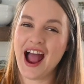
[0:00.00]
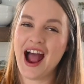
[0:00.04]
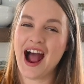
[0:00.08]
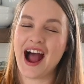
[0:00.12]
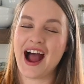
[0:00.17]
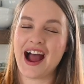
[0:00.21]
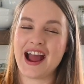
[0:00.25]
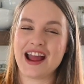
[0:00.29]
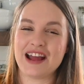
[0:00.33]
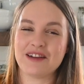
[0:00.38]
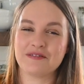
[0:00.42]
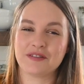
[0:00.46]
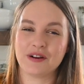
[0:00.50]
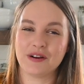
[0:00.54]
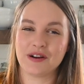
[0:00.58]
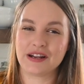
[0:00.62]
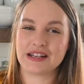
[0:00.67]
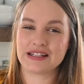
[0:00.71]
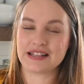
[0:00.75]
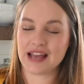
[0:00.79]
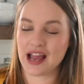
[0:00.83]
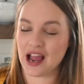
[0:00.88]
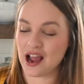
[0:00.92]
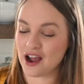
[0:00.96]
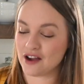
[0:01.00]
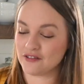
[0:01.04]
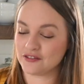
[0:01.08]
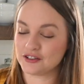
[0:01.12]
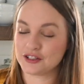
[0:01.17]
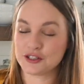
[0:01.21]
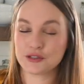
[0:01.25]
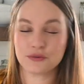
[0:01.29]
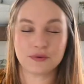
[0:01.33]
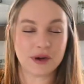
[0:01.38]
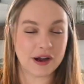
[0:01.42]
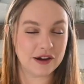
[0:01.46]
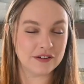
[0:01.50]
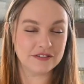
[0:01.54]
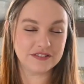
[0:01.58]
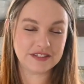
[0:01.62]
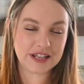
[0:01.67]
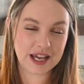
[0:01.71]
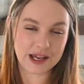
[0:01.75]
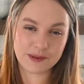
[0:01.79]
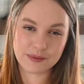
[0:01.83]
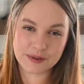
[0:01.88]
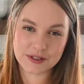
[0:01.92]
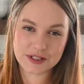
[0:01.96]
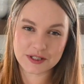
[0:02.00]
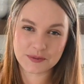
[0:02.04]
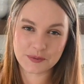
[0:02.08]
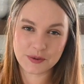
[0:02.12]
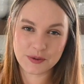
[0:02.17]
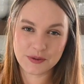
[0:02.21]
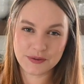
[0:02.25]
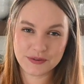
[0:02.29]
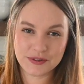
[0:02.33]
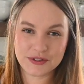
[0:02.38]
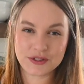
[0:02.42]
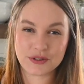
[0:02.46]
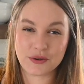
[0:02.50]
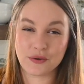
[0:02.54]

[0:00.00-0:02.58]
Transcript: I am going to have 12 tablespoons